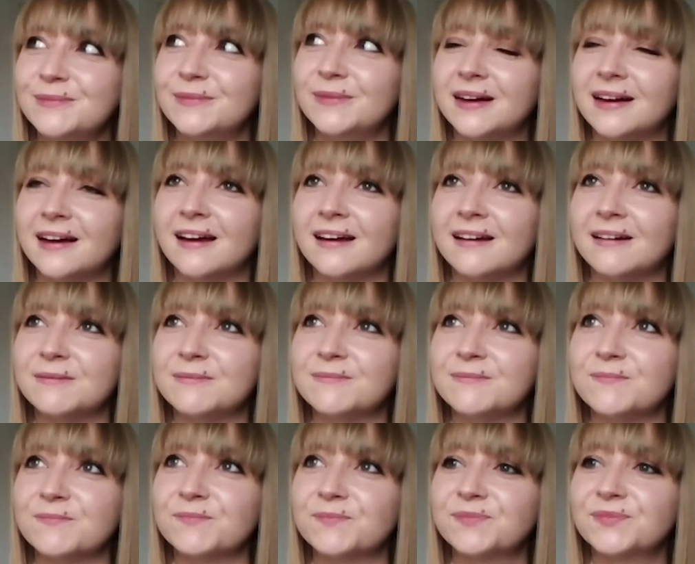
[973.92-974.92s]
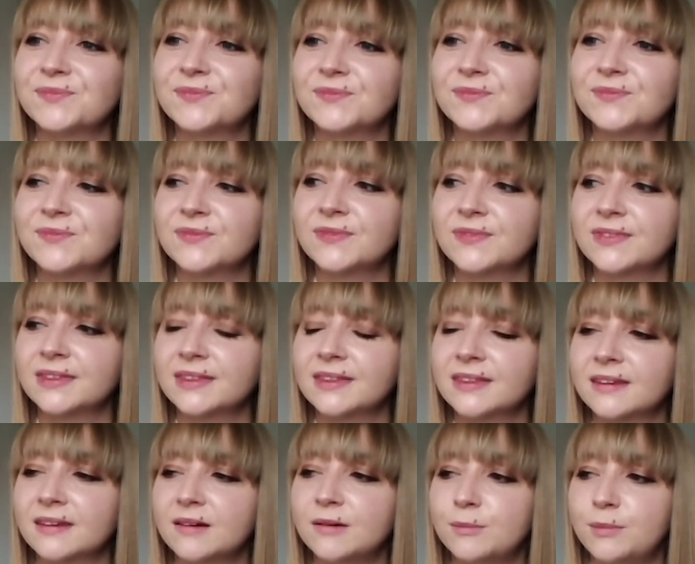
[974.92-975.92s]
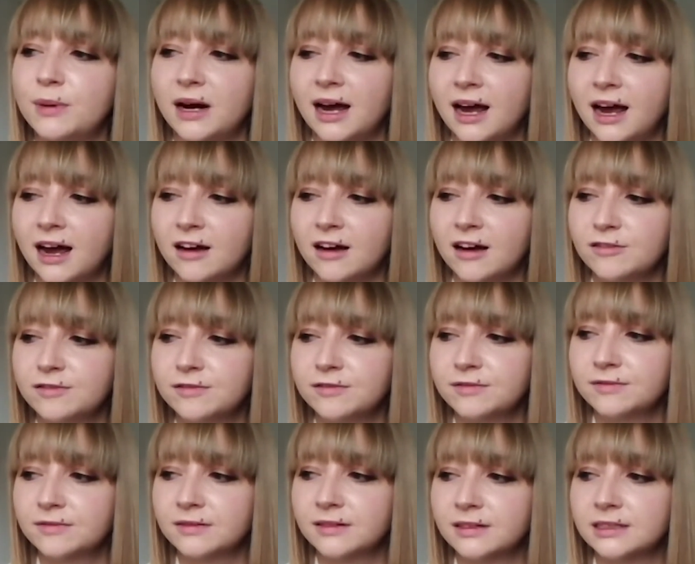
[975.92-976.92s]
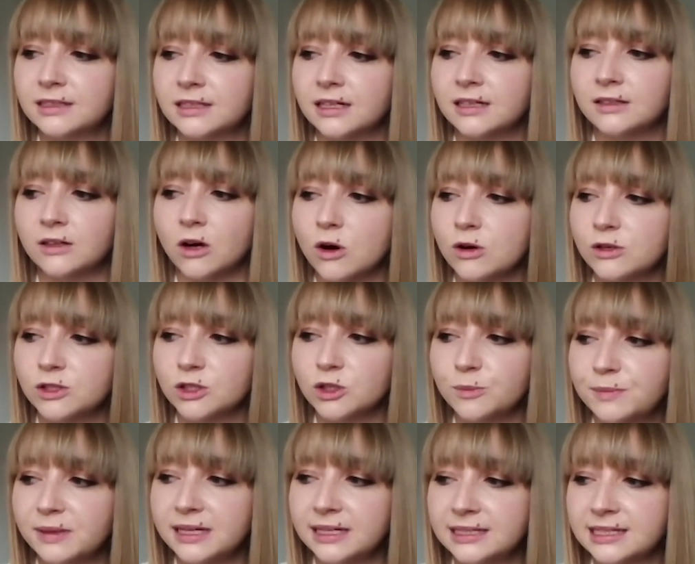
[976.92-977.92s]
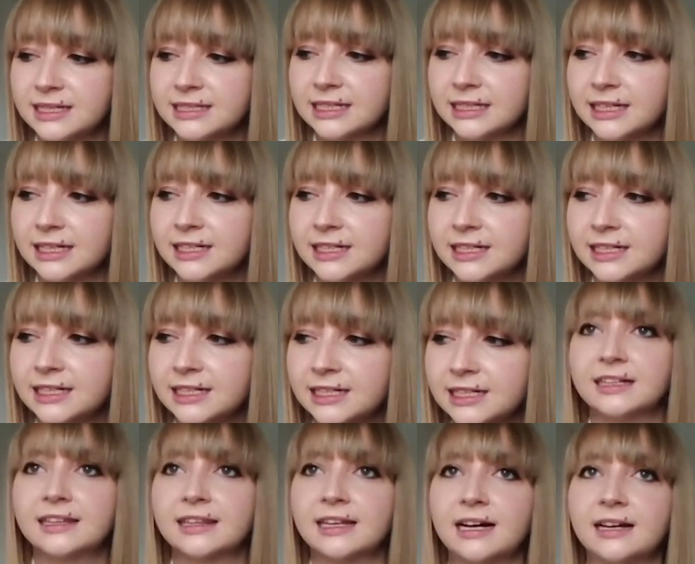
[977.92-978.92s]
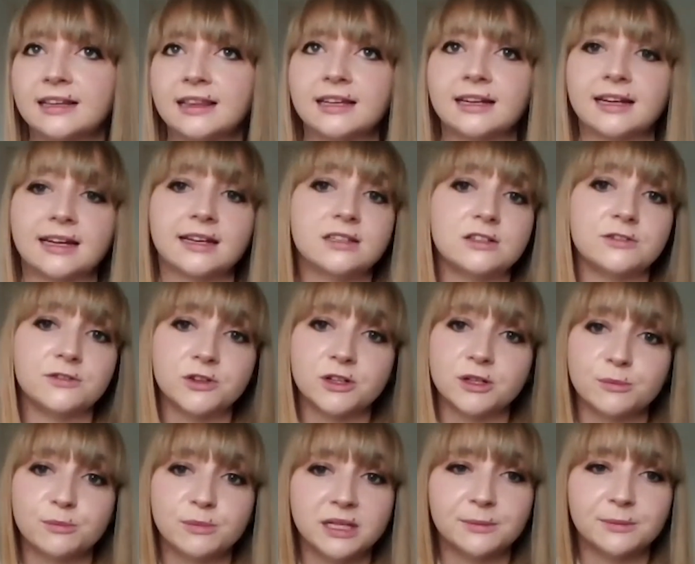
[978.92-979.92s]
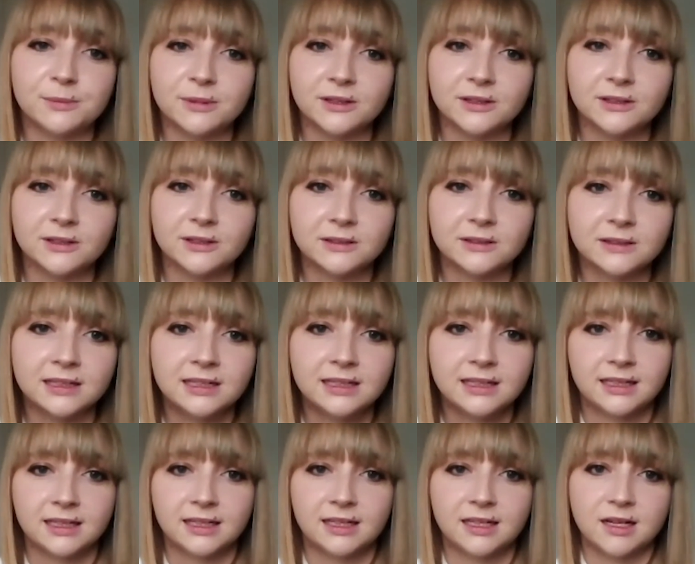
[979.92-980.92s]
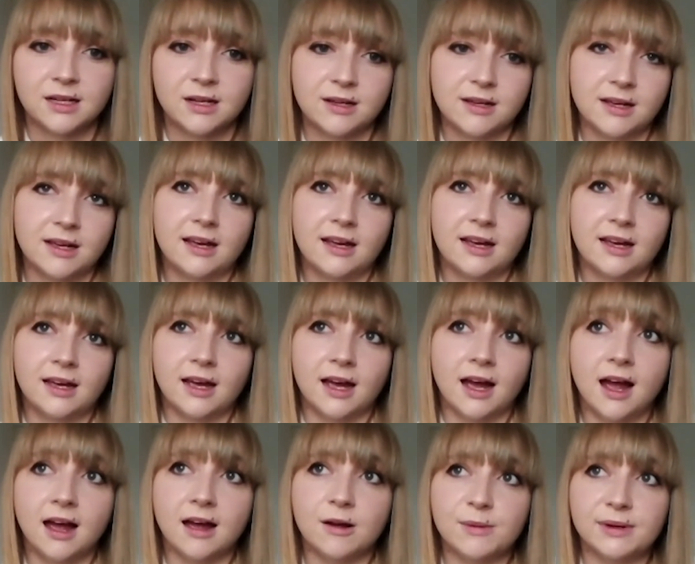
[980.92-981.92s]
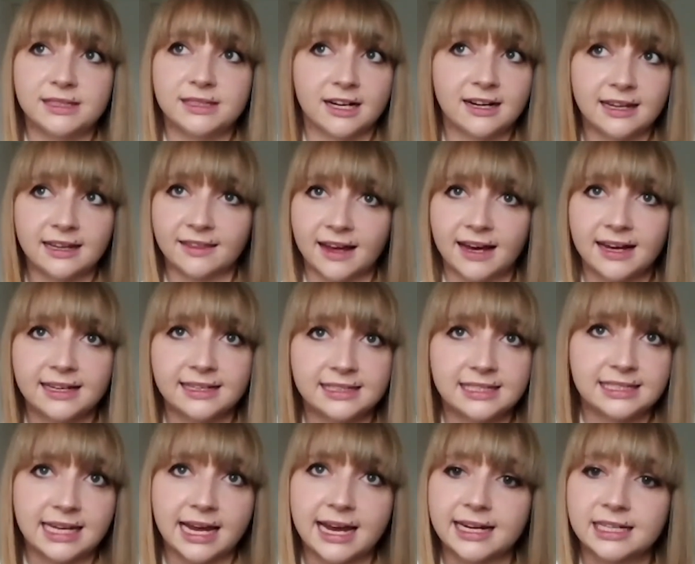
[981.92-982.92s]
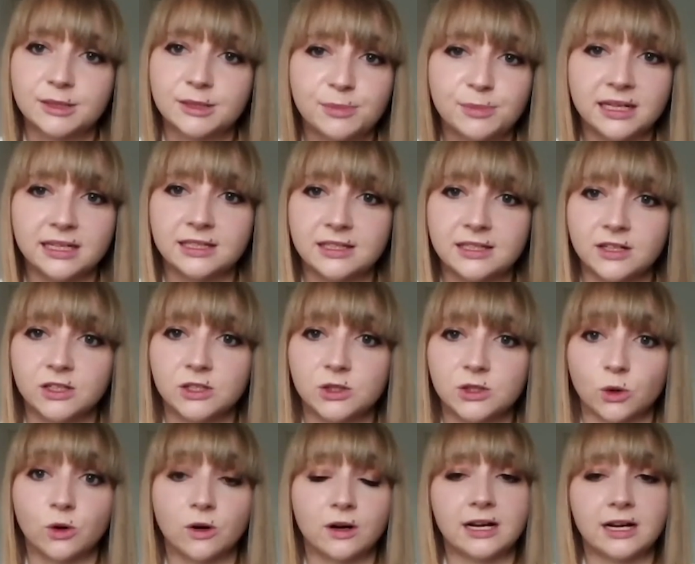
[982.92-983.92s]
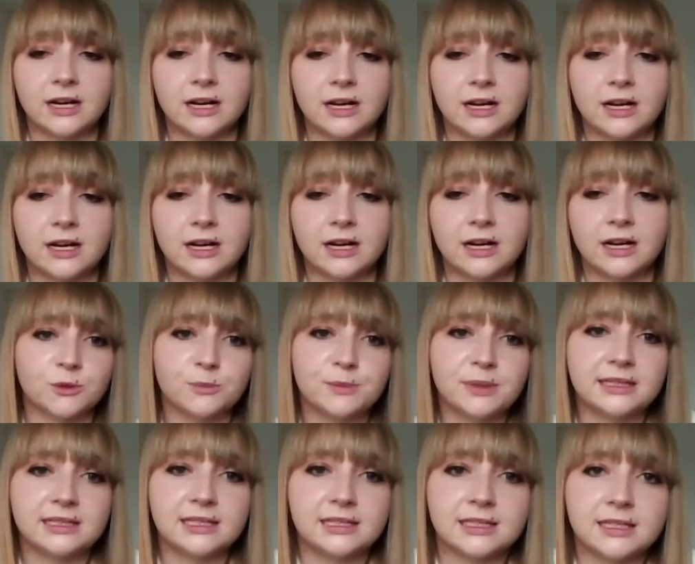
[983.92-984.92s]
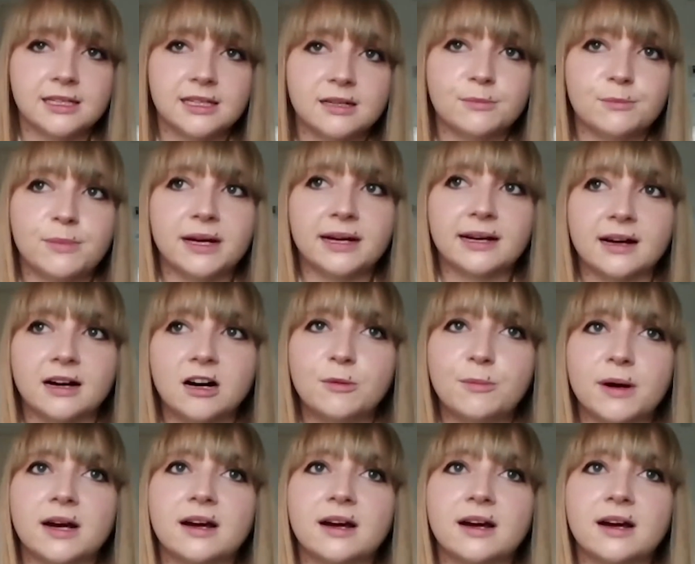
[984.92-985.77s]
But I have done audio pieces. I like doing stuff like that, like interviewing people, and turning that into text pieces or actual audio pieces that you can pick up.